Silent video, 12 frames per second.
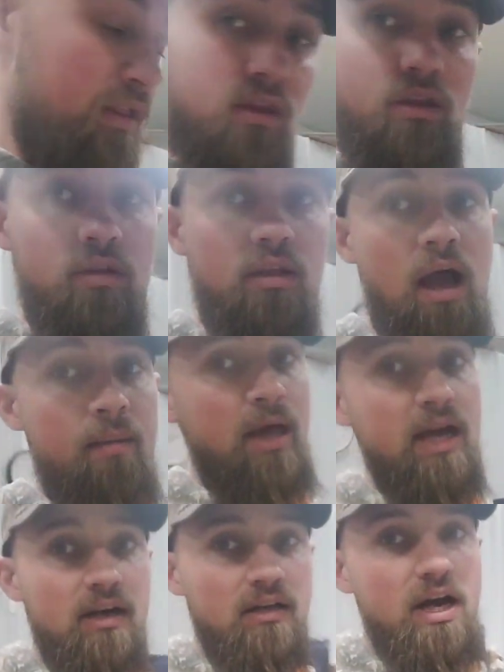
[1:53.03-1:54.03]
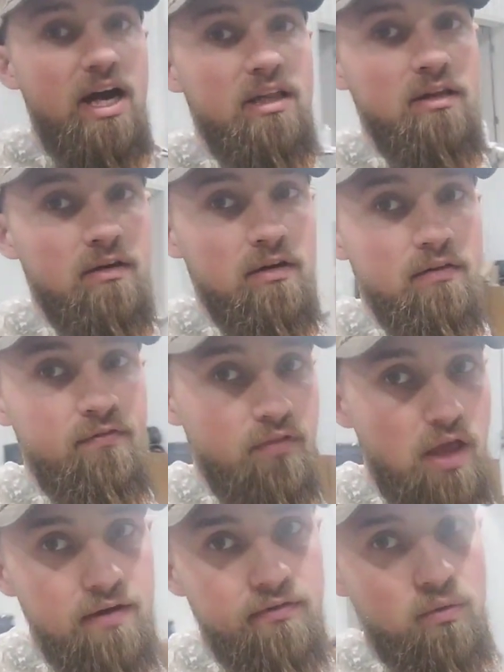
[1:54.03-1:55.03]
not gonna lie, the
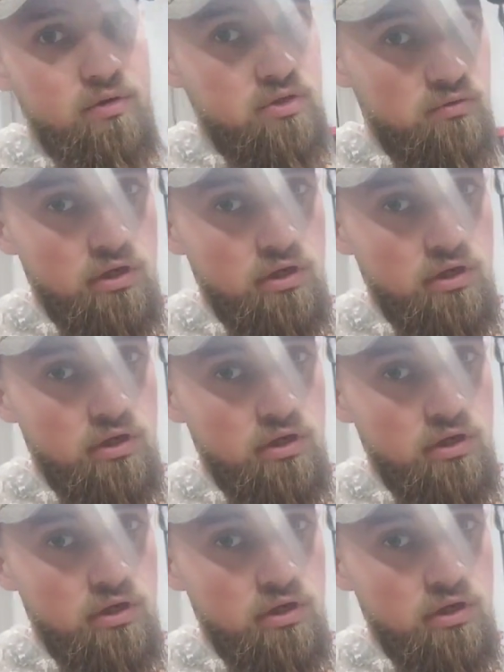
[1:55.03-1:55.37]
flavor was really,